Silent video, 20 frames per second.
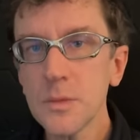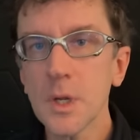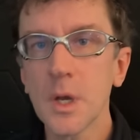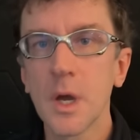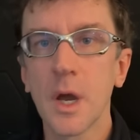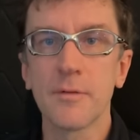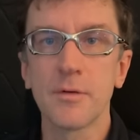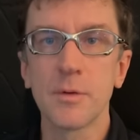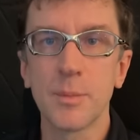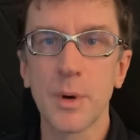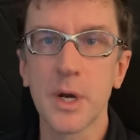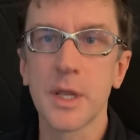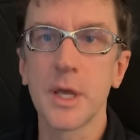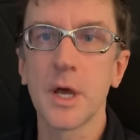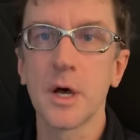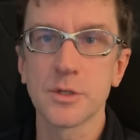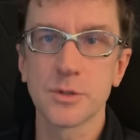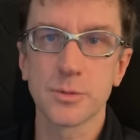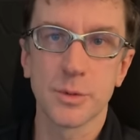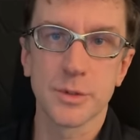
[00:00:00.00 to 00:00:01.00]
Everybody
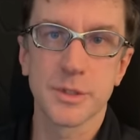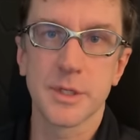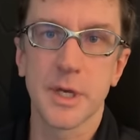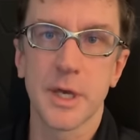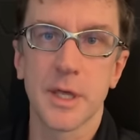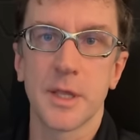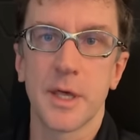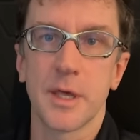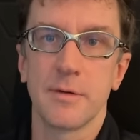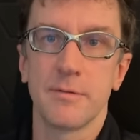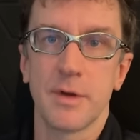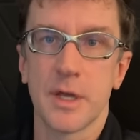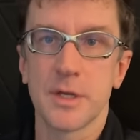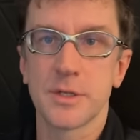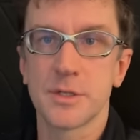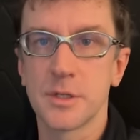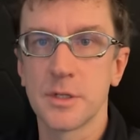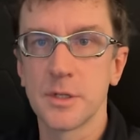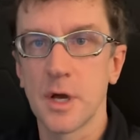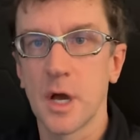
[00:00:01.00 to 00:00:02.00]
else will say they
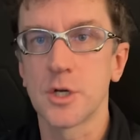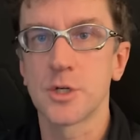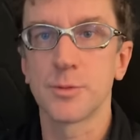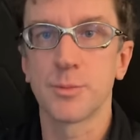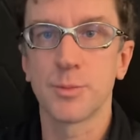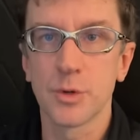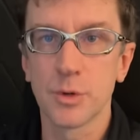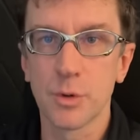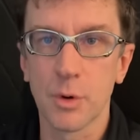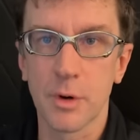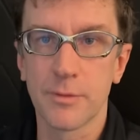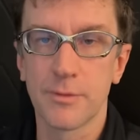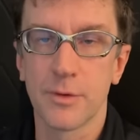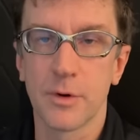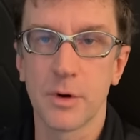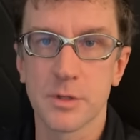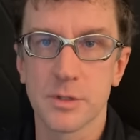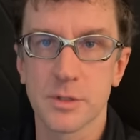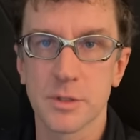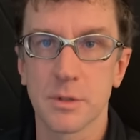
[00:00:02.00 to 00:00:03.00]
invest in the entrepreneur
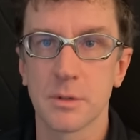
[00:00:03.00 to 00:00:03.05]
first.